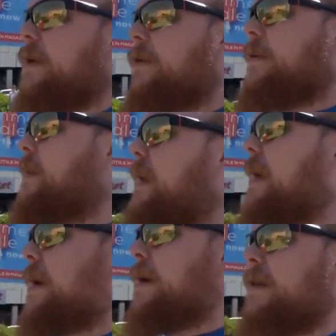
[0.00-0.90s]
know,
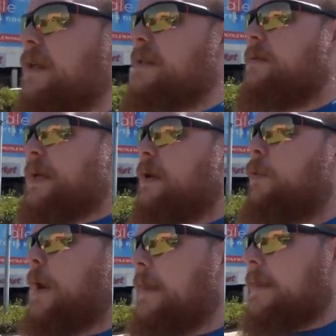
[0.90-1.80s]
this would be
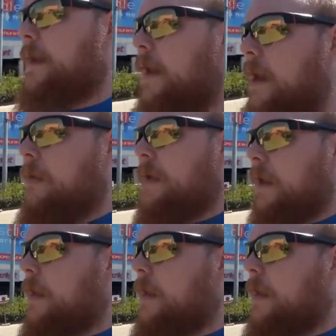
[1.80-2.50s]
quite the hub.